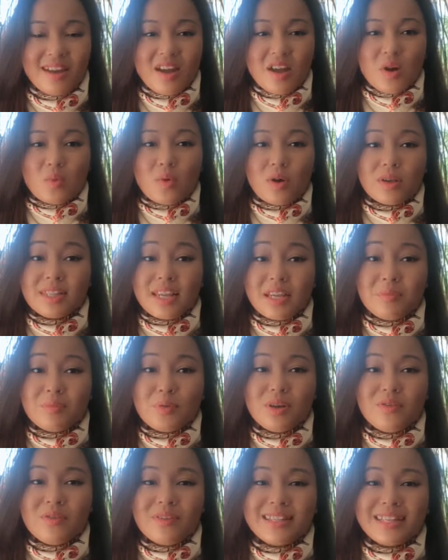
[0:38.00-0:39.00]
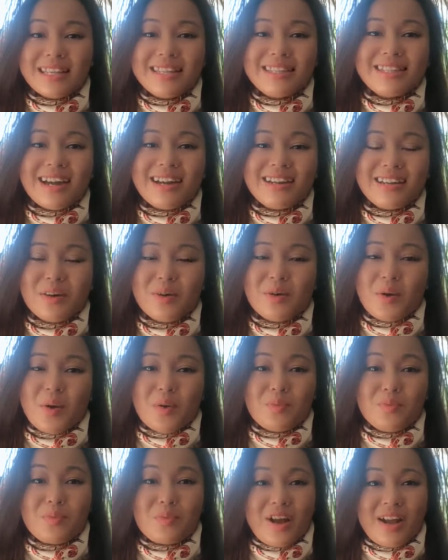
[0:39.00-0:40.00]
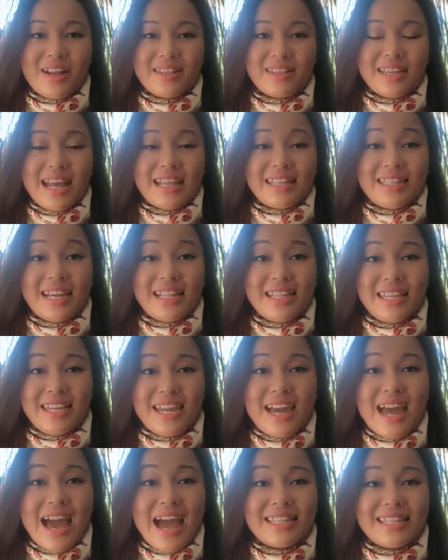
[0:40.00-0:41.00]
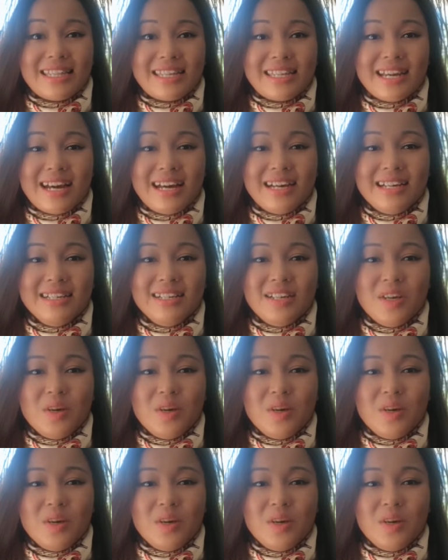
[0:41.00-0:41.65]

Roxanne previously started her own brand, Atelier Attica,